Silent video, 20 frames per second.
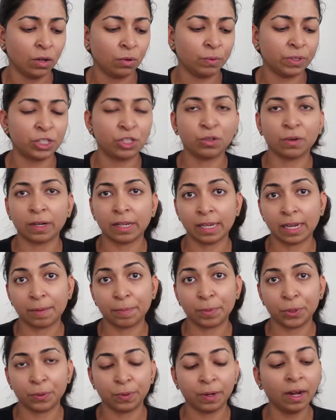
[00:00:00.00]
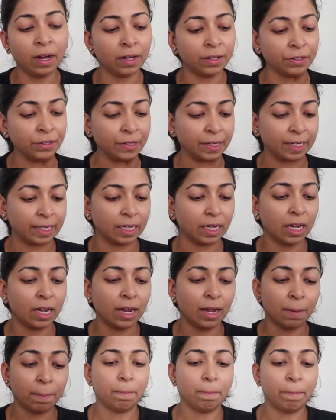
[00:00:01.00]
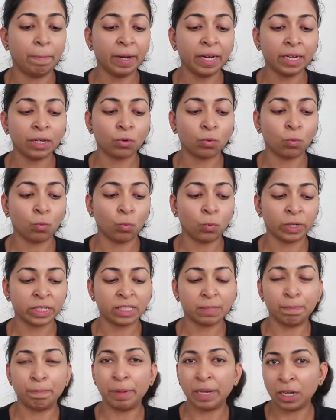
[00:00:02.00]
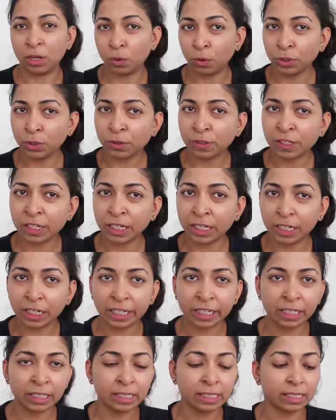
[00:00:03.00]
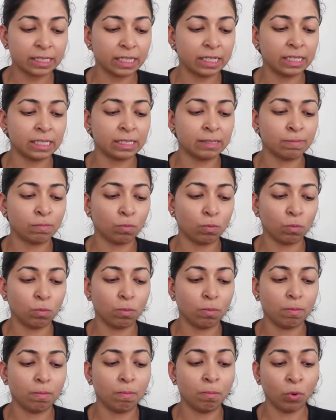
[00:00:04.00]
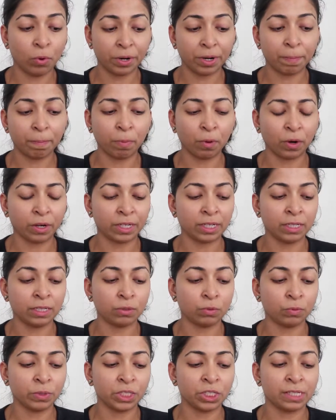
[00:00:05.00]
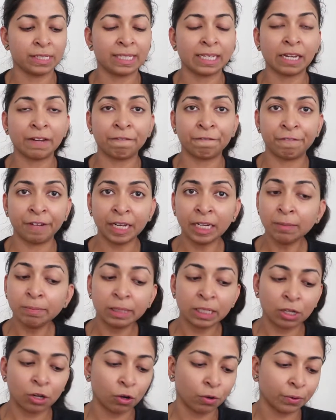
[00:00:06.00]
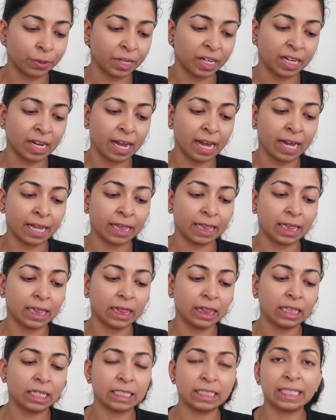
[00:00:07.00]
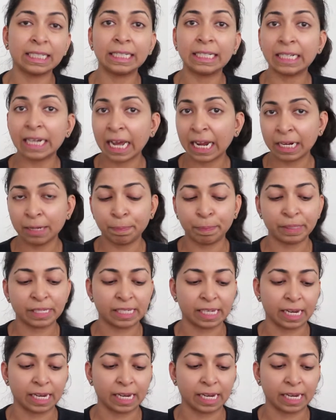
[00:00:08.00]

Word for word: which total up to 100. But what's below those ingredients is more important, which is the available chlorine at 39%.